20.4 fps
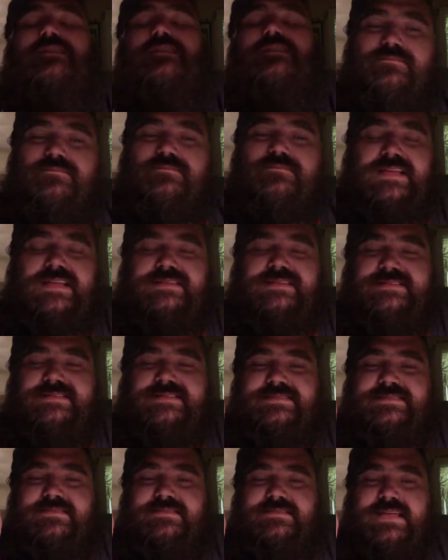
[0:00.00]

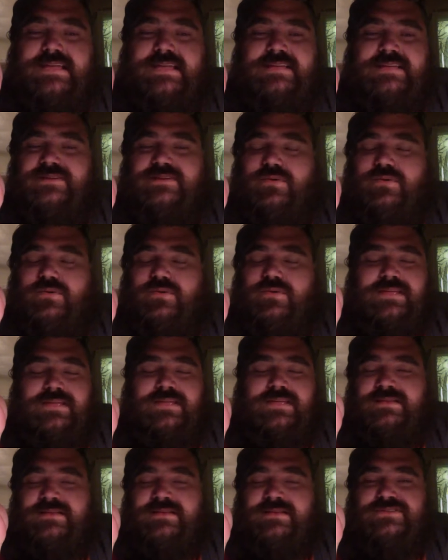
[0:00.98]
bits, like
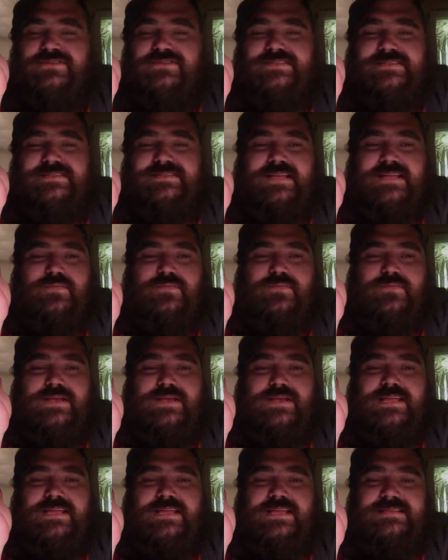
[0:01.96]
totally, and just like when
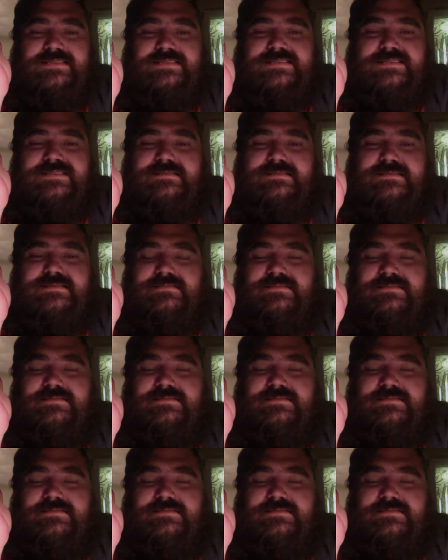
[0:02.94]
he's